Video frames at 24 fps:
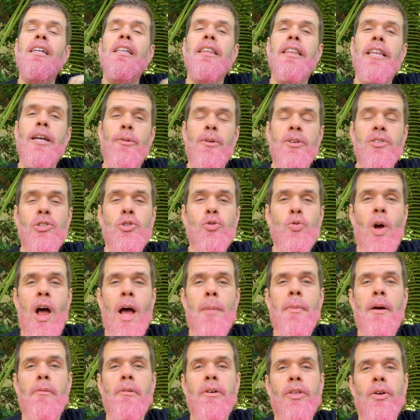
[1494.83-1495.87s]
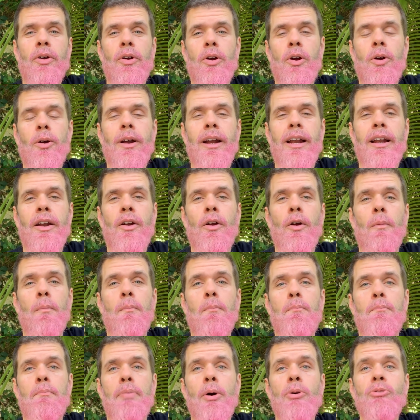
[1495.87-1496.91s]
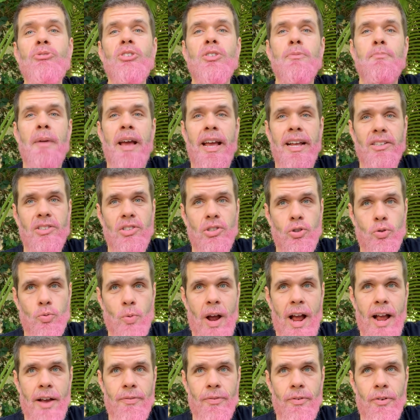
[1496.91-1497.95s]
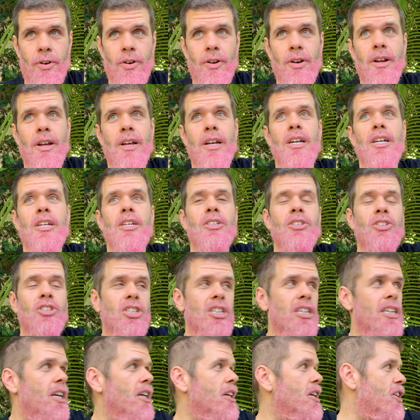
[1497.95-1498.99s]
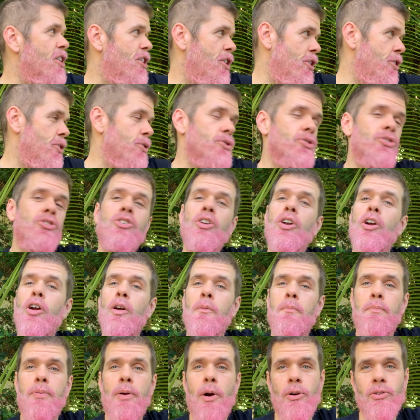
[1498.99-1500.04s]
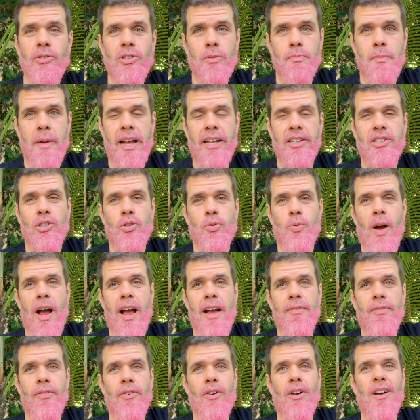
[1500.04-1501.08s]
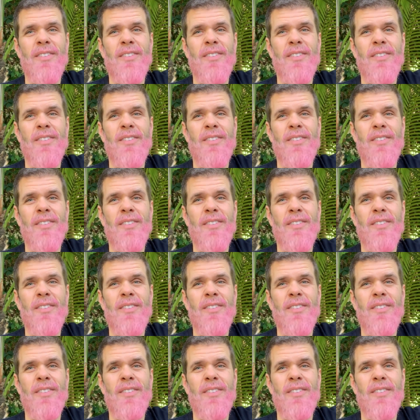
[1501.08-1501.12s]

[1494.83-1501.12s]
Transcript: There was drama with her and her Postmates driver. She accused her Postmates driver